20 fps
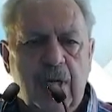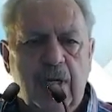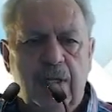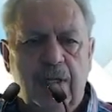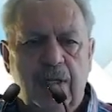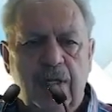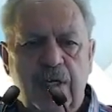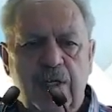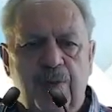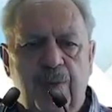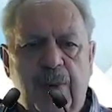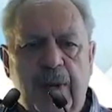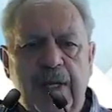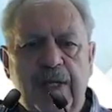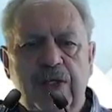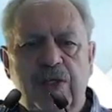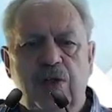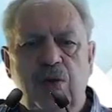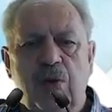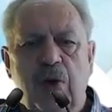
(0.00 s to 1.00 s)
These plans
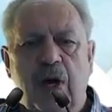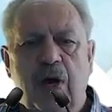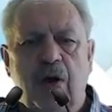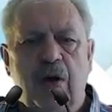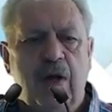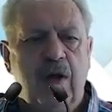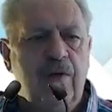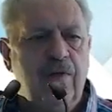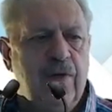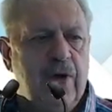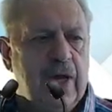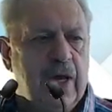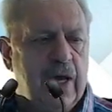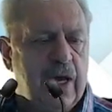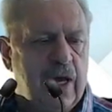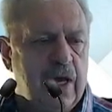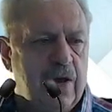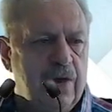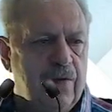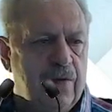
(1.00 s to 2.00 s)
do, however,
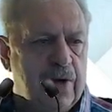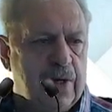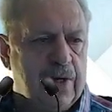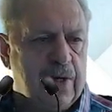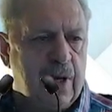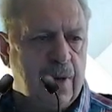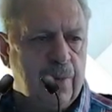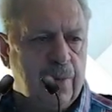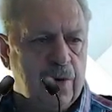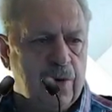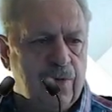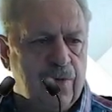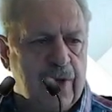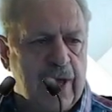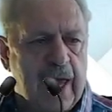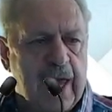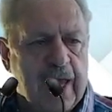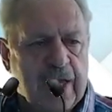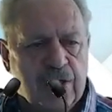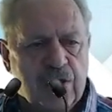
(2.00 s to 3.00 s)
have a number of
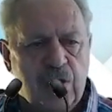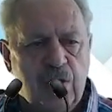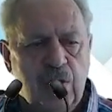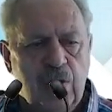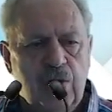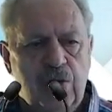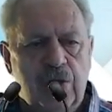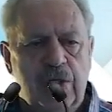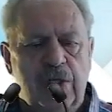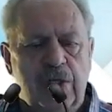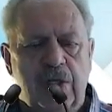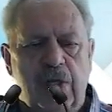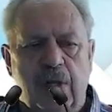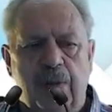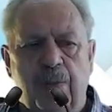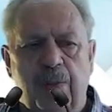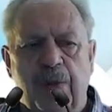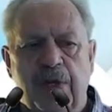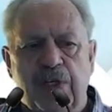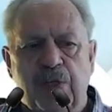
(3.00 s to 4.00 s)
exclusions that
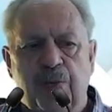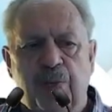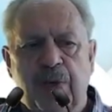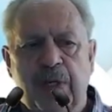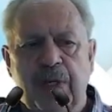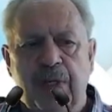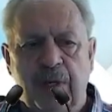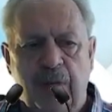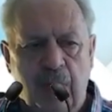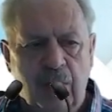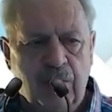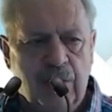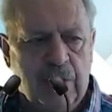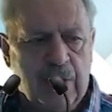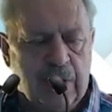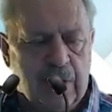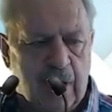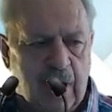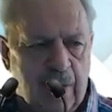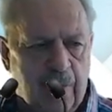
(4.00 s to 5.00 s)
must be noted,
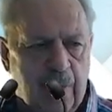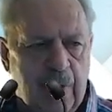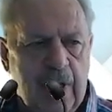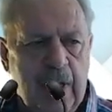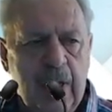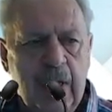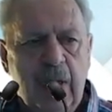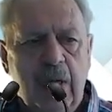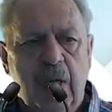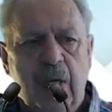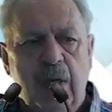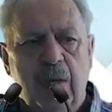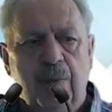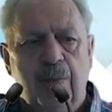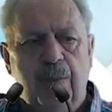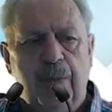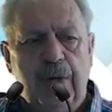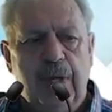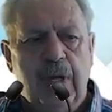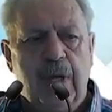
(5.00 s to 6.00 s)
namely
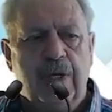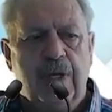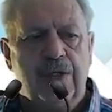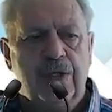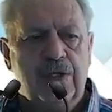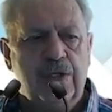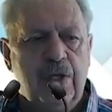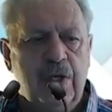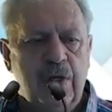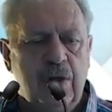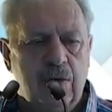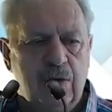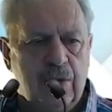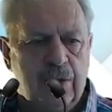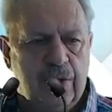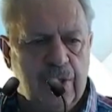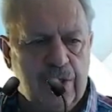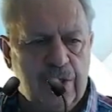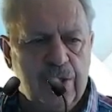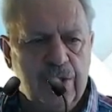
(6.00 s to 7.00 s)
pre-existing
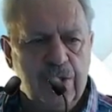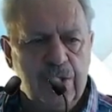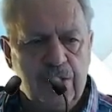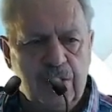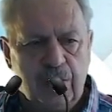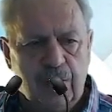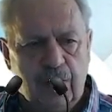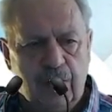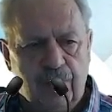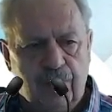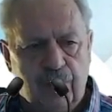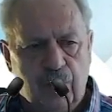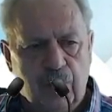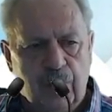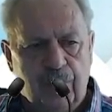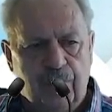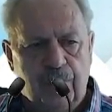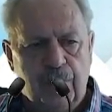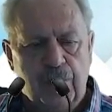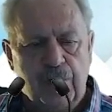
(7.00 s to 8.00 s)
conditions for the
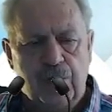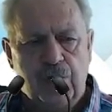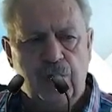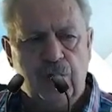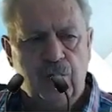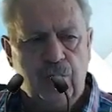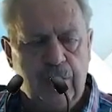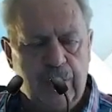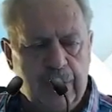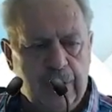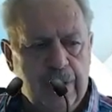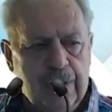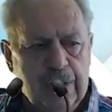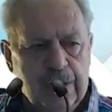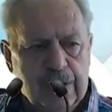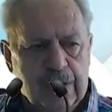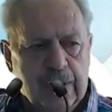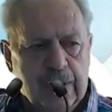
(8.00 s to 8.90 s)
first 2 years,